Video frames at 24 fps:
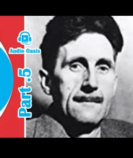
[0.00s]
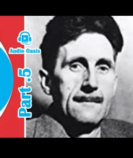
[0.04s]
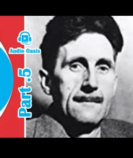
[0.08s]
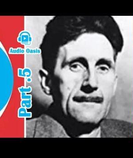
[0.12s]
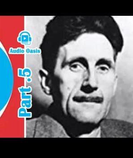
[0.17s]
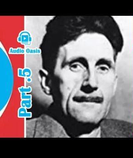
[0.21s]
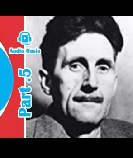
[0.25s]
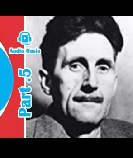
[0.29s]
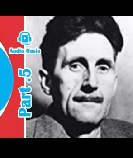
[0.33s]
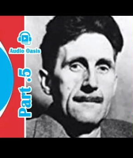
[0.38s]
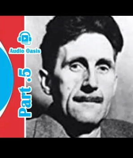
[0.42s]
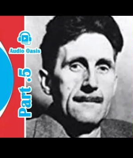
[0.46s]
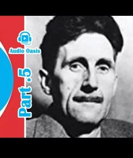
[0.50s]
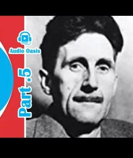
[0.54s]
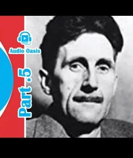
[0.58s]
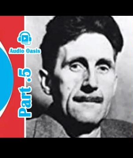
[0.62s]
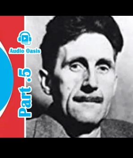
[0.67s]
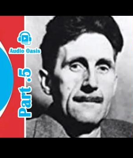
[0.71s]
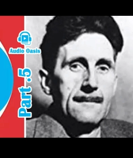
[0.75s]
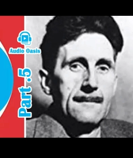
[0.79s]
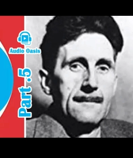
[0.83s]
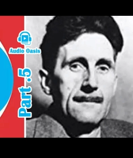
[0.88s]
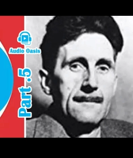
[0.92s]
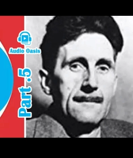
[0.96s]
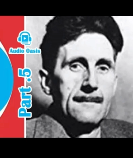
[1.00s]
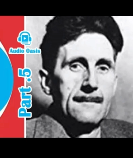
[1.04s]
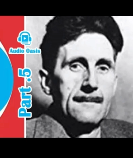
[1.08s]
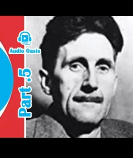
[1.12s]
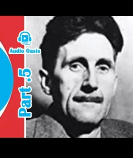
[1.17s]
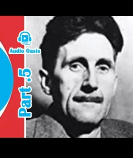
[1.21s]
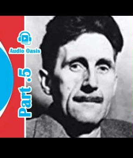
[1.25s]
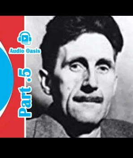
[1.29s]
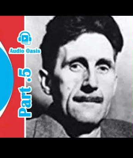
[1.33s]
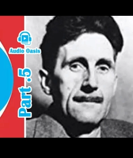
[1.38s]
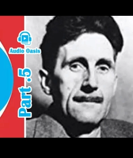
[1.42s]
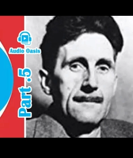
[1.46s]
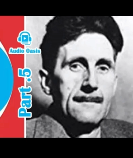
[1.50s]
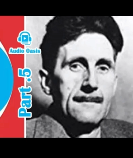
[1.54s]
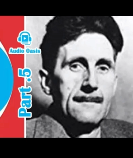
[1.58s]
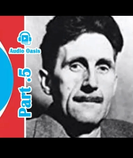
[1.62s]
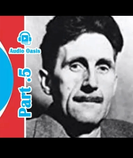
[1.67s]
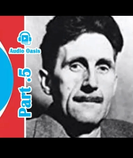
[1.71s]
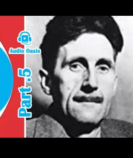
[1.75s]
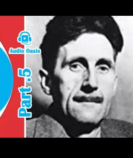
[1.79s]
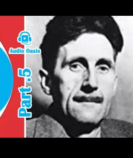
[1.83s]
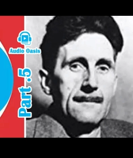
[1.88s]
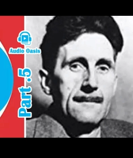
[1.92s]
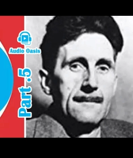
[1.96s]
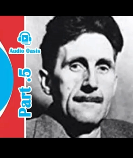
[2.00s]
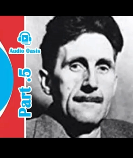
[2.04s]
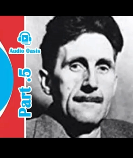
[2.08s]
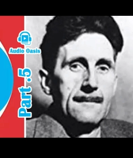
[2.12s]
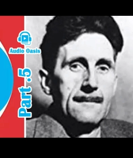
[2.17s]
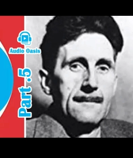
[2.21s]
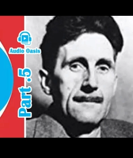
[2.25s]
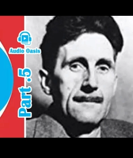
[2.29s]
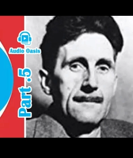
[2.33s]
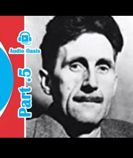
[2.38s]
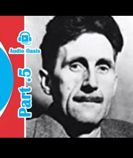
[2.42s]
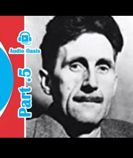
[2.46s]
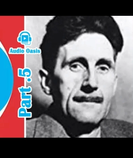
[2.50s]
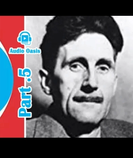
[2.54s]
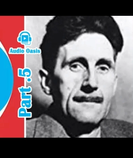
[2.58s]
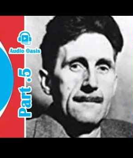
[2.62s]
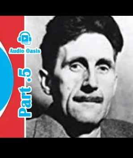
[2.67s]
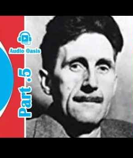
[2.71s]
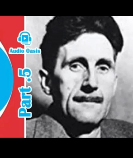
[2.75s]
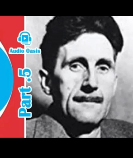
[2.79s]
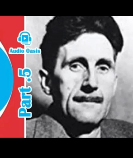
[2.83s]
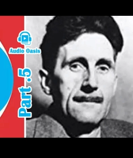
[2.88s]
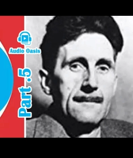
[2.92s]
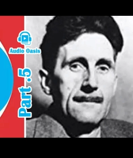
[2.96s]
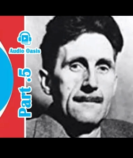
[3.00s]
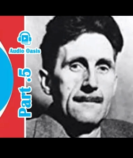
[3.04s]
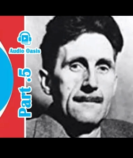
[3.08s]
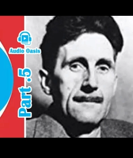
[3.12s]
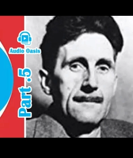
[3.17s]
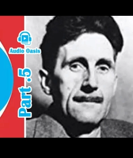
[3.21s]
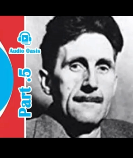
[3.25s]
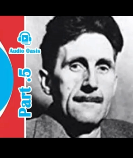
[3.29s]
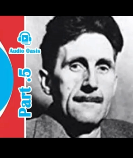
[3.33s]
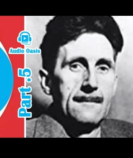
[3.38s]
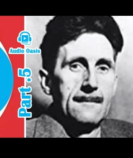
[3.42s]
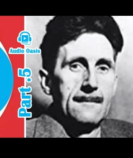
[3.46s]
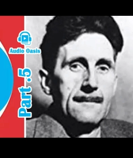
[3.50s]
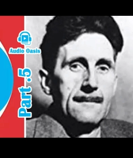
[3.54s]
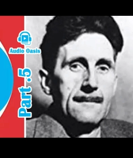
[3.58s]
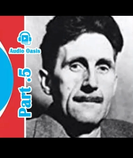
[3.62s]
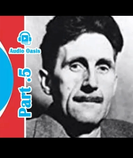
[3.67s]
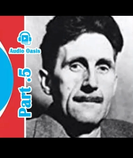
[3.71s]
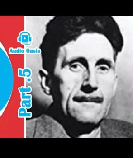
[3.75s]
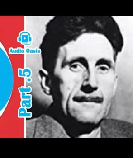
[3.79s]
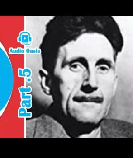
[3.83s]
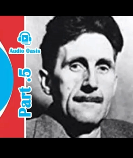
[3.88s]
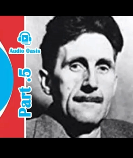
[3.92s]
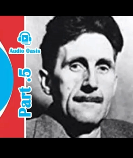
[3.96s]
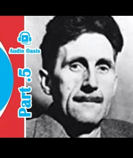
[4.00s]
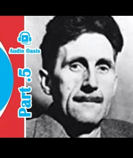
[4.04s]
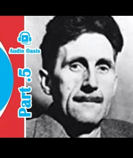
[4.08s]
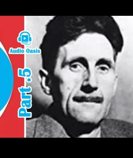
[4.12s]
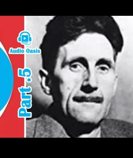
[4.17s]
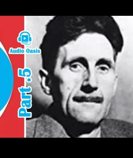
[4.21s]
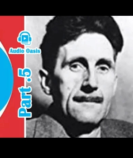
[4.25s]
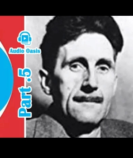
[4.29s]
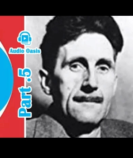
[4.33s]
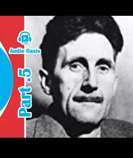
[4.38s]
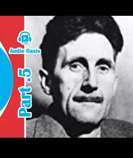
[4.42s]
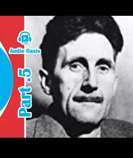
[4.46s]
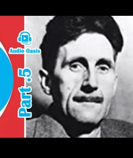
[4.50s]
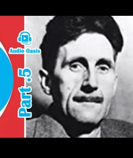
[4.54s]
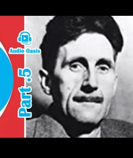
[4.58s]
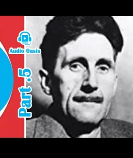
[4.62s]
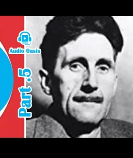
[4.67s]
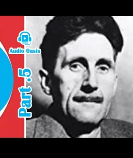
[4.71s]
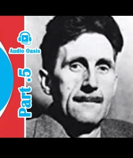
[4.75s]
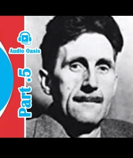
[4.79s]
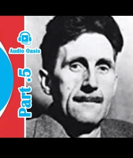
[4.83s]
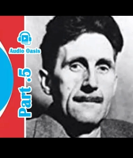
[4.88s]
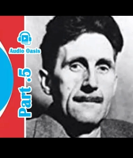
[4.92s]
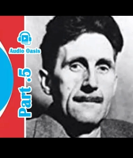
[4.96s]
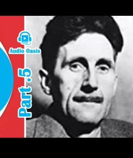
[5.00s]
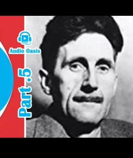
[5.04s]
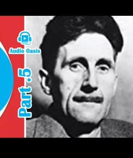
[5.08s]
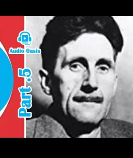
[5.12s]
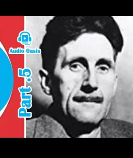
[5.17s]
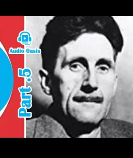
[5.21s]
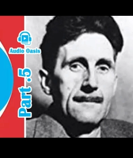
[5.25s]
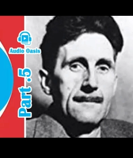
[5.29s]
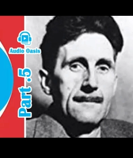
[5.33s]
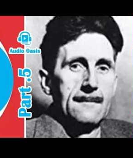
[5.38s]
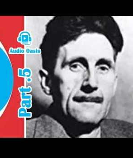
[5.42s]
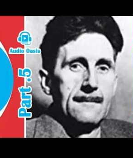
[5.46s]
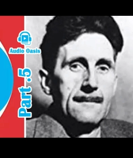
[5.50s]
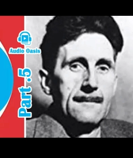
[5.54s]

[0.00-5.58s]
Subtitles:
This is a still picture; no speech is visible.